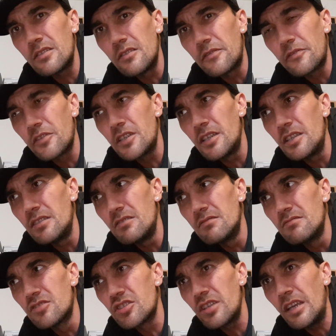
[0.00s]
you free
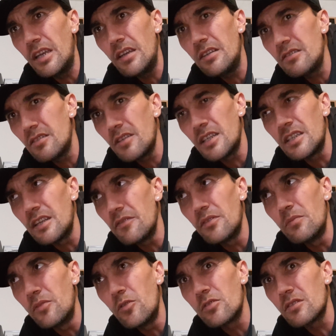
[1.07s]
share, you ain't never
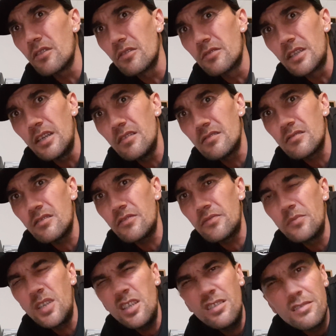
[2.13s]
bought no gears off
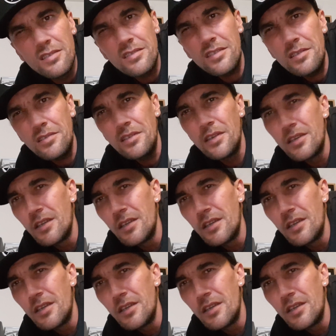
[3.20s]
me.